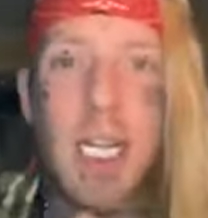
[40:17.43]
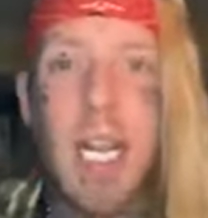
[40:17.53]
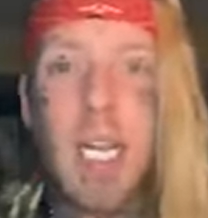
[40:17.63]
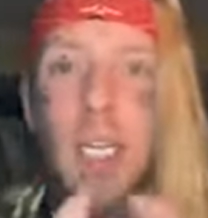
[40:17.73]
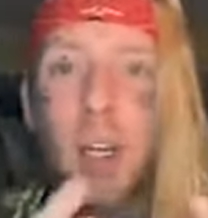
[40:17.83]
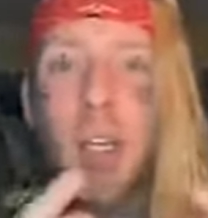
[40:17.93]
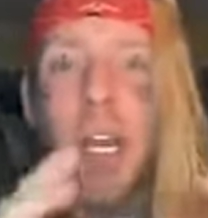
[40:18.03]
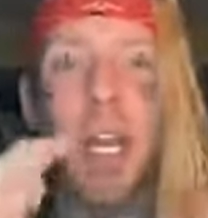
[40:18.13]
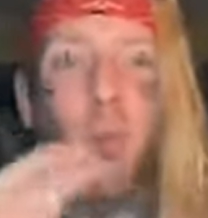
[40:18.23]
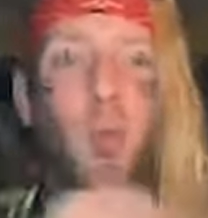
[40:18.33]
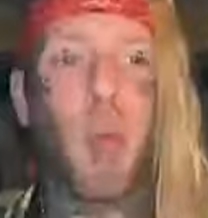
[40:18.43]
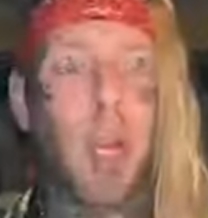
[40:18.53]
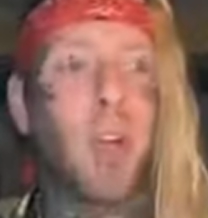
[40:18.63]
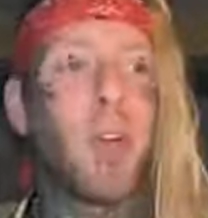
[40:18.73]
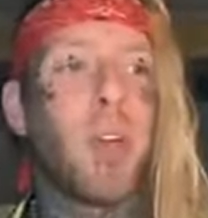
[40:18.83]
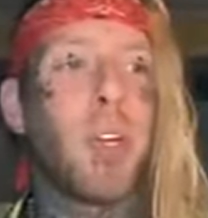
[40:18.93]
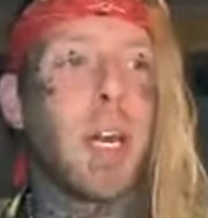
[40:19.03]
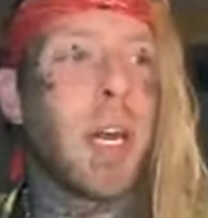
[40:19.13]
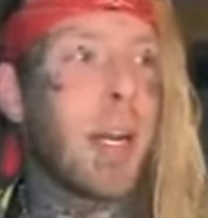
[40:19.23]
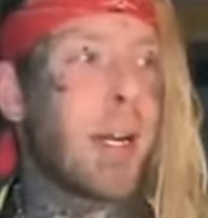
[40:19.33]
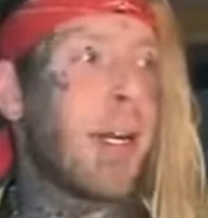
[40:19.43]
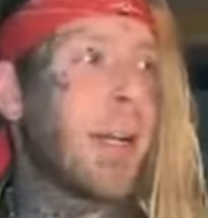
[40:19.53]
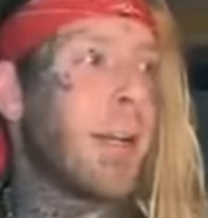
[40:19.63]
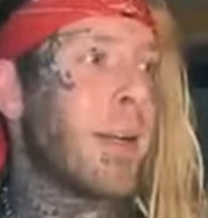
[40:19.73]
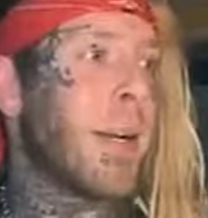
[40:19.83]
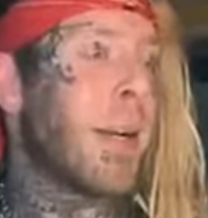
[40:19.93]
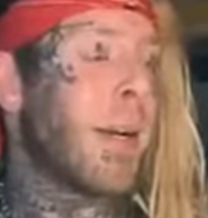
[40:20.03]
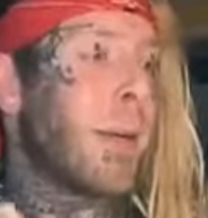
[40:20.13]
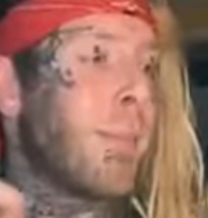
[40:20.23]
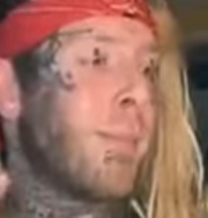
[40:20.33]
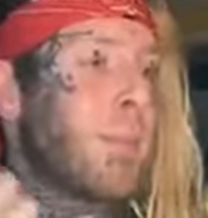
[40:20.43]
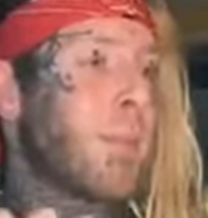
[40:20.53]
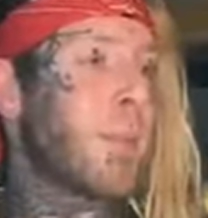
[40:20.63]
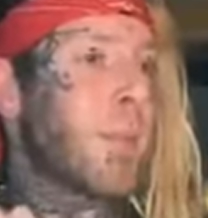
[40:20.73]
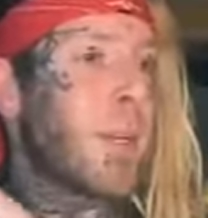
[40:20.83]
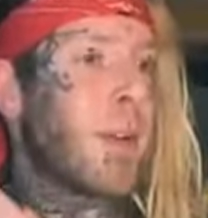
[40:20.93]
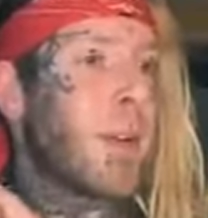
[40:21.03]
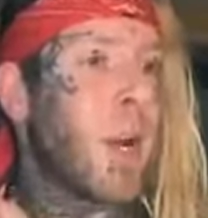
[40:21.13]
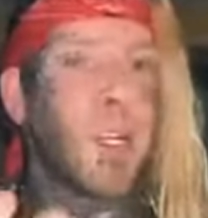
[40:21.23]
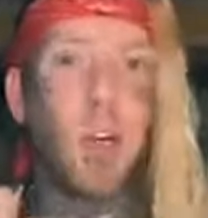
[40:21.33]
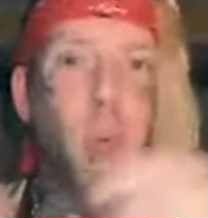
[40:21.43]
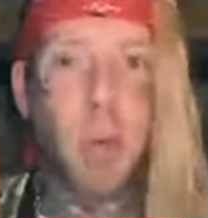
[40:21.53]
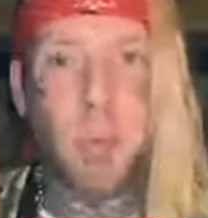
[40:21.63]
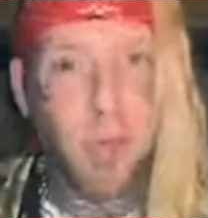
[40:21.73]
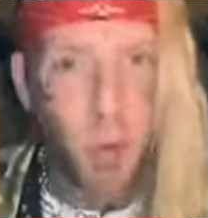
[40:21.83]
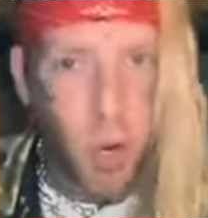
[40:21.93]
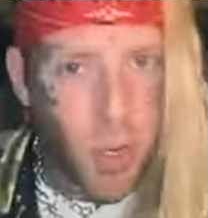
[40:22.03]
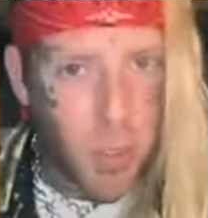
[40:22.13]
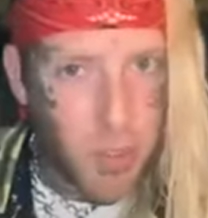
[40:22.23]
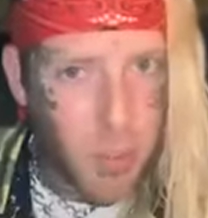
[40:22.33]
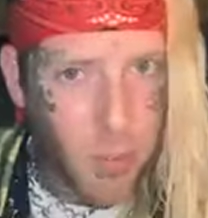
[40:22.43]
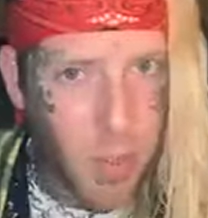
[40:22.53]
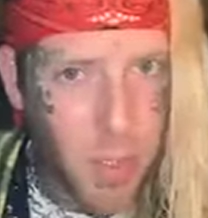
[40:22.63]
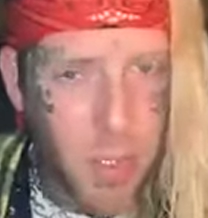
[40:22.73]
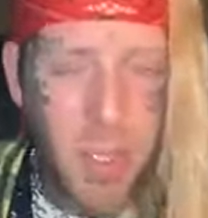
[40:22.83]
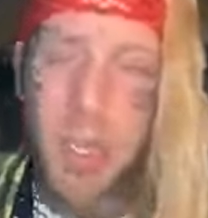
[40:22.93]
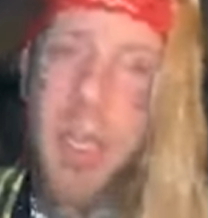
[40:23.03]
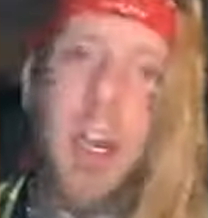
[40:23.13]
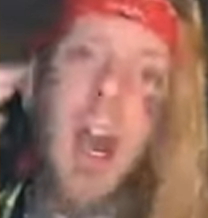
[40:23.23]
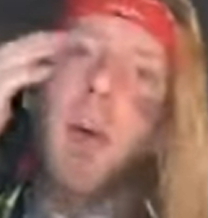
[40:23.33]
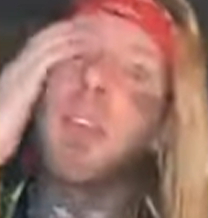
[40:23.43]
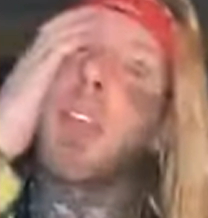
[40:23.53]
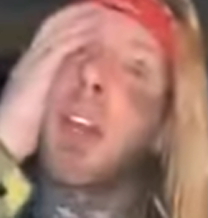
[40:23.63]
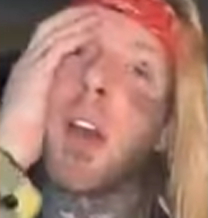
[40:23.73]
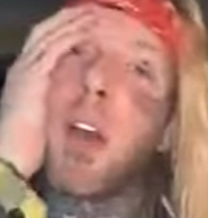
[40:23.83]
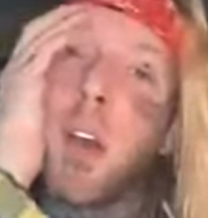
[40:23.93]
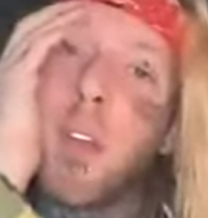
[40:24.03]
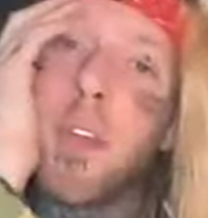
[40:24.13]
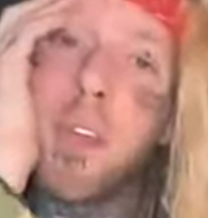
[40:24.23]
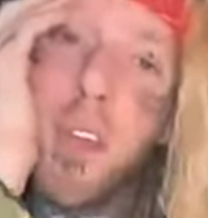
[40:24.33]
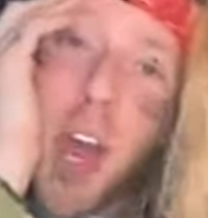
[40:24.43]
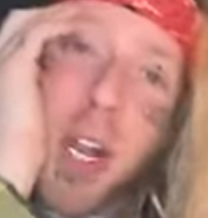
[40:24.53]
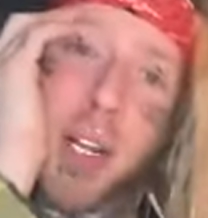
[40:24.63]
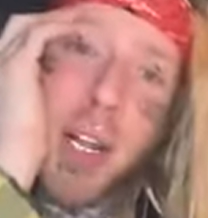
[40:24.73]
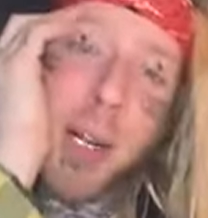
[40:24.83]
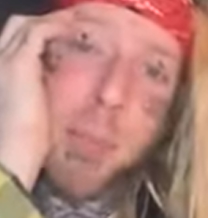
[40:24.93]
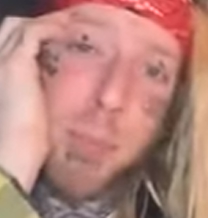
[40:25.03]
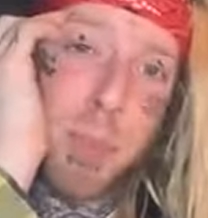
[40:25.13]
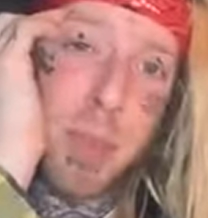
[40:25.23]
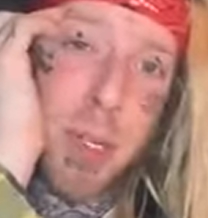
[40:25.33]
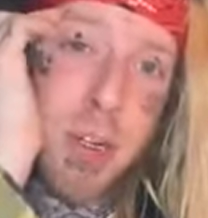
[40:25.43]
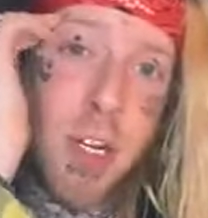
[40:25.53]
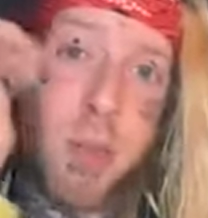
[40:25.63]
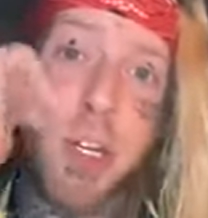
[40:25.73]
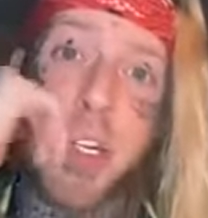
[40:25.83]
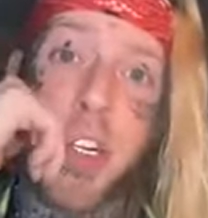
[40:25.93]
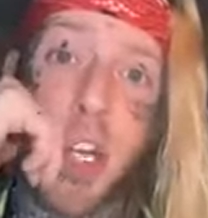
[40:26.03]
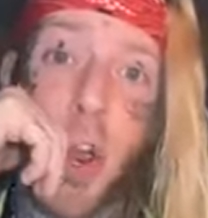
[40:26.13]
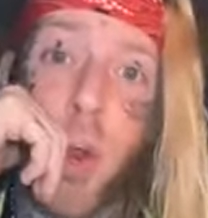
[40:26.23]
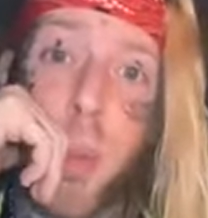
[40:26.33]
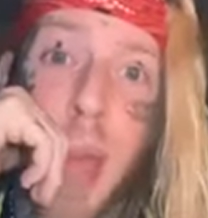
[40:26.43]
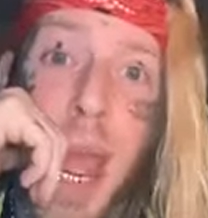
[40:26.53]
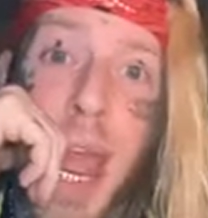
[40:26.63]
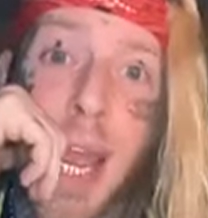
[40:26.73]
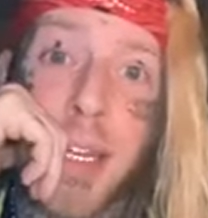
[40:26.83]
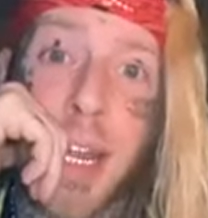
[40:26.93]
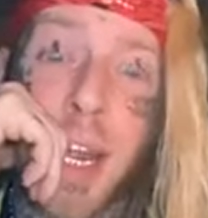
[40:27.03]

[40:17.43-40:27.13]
Like it looked like wrinkled uh, um, aluminum foil or something. And I was like, oh fuck, like this is gonna be so bad.